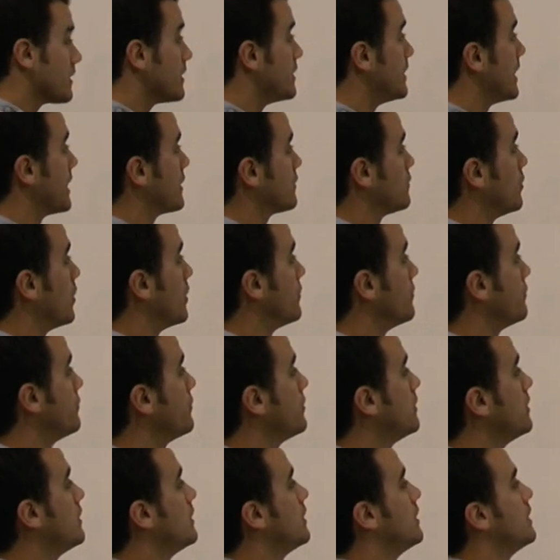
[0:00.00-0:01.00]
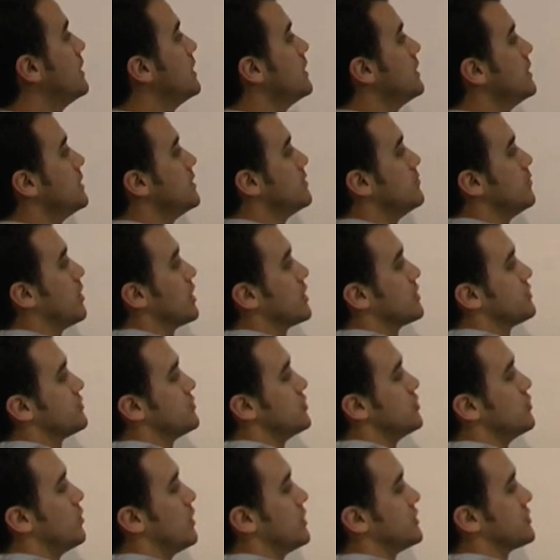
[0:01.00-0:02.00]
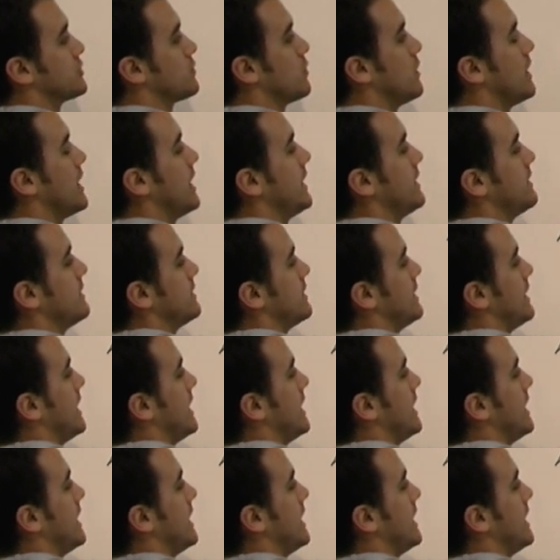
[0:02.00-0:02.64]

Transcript: next ones. Minus 2y squared.